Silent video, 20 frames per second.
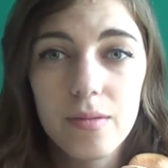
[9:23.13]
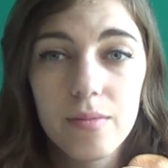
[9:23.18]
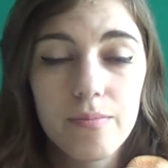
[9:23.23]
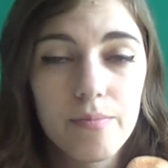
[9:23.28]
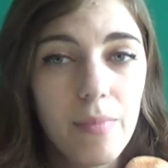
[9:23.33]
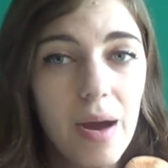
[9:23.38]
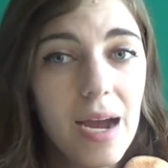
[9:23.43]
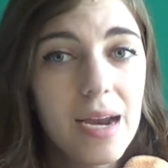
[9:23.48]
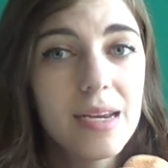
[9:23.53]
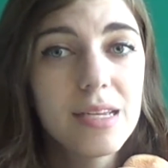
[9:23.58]

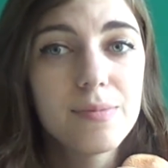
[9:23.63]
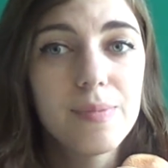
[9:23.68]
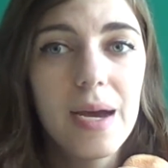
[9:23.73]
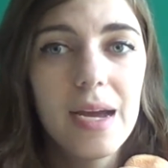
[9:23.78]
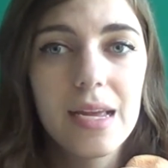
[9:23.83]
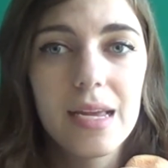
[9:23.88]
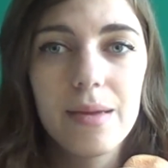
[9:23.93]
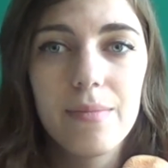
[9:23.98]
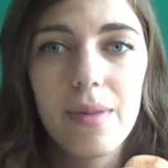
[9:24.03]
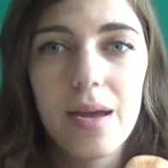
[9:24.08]
Mine is
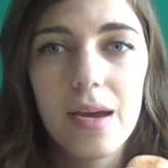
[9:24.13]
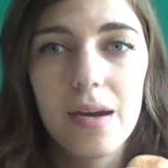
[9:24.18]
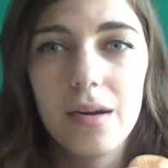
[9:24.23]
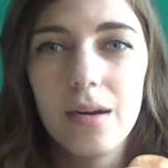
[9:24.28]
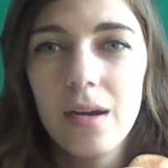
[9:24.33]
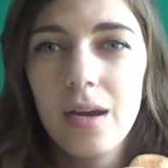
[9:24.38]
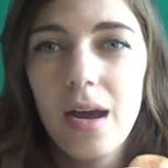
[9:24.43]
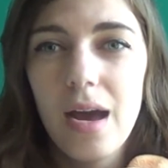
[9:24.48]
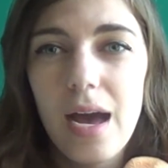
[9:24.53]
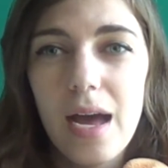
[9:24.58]
by
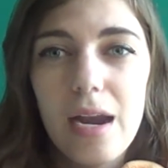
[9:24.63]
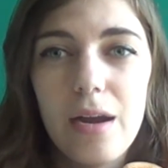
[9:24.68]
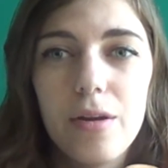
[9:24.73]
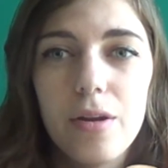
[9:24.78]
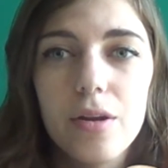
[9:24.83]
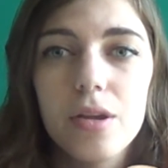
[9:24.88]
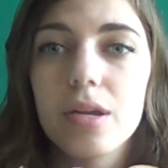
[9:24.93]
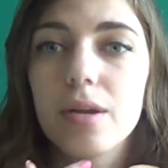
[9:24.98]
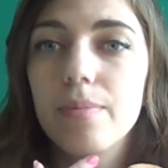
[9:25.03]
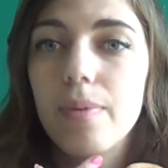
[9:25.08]
email. I don't
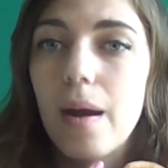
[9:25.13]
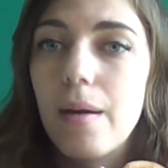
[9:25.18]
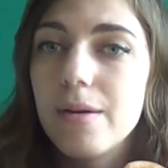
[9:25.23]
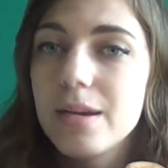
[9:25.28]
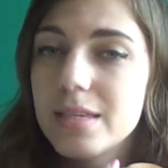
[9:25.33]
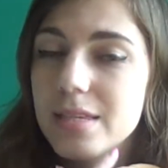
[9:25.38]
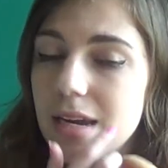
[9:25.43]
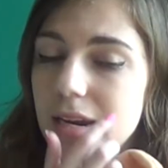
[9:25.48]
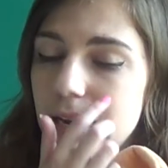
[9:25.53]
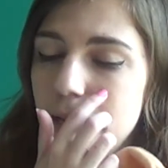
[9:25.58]
know, you can probably
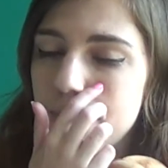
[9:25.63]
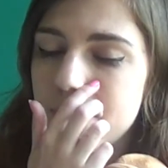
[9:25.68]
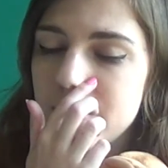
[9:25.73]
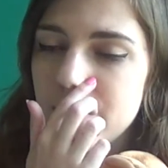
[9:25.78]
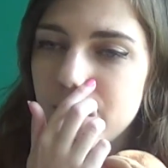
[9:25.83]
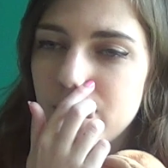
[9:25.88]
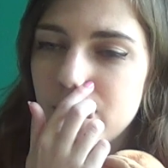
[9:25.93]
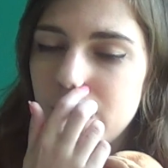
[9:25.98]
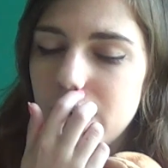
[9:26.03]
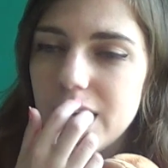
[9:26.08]
set it up
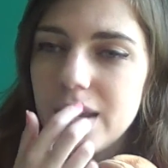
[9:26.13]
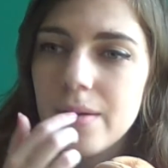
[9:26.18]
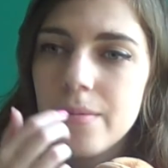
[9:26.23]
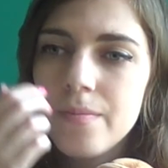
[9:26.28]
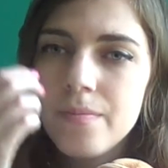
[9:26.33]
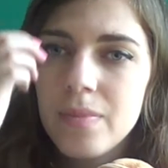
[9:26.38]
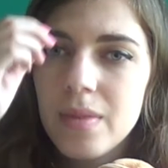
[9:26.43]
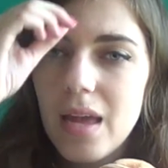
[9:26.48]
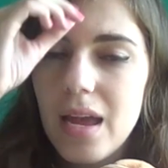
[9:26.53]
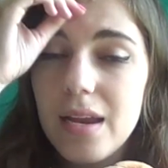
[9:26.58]
differently,
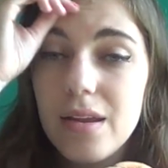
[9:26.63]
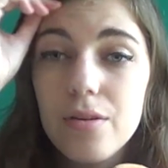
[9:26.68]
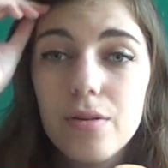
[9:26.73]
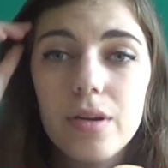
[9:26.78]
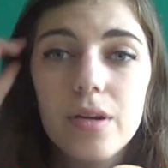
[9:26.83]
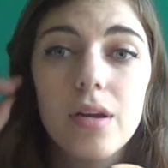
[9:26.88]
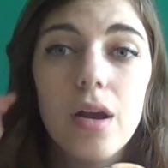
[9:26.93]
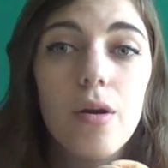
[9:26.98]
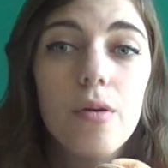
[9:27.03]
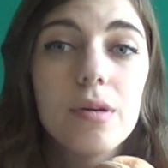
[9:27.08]
and you
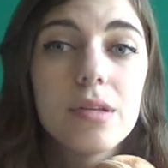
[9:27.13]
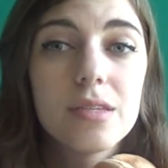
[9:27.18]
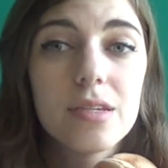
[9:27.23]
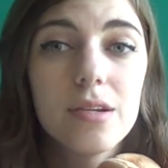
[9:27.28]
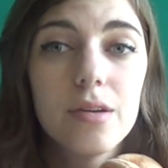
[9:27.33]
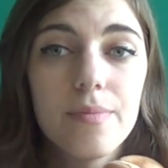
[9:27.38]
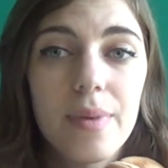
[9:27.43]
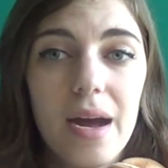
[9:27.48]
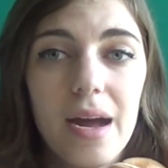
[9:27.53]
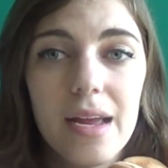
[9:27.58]
can go into
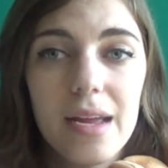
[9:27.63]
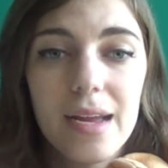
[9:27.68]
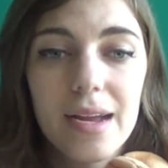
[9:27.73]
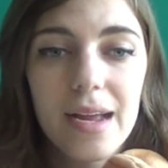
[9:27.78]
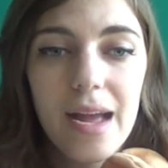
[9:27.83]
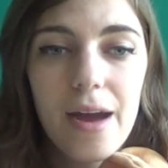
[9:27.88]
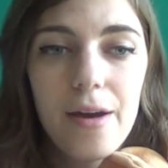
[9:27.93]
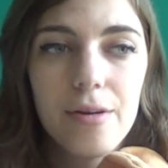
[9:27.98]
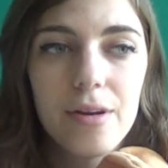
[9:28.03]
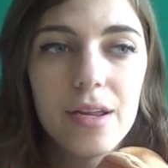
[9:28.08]
your Buyee
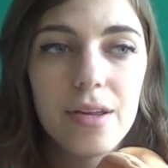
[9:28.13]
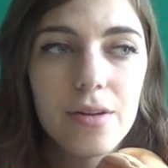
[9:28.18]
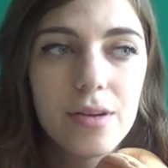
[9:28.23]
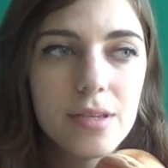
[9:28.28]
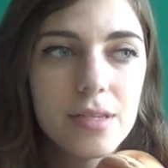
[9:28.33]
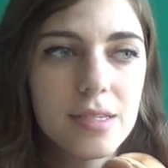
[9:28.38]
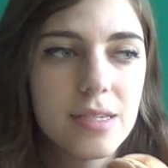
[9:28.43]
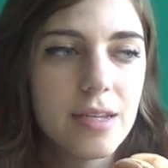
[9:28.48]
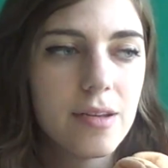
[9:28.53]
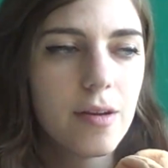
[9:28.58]
account and you
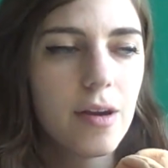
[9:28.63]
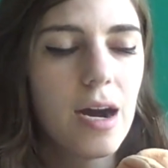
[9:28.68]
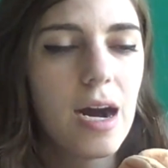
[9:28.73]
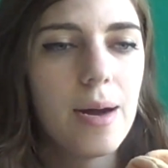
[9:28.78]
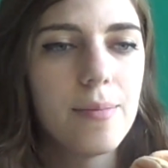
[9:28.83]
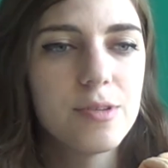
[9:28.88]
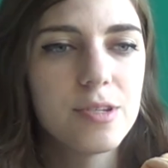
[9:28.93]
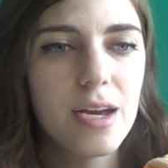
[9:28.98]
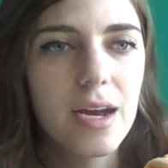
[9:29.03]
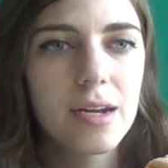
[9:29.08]
can see your
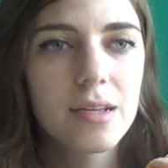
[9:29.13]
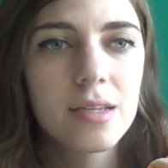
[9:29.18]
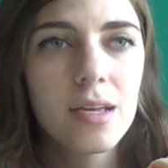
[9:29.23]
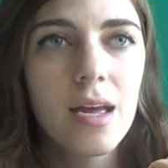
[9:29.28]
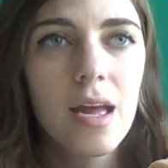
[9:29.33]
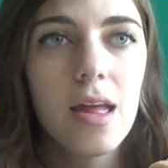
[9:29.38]
object.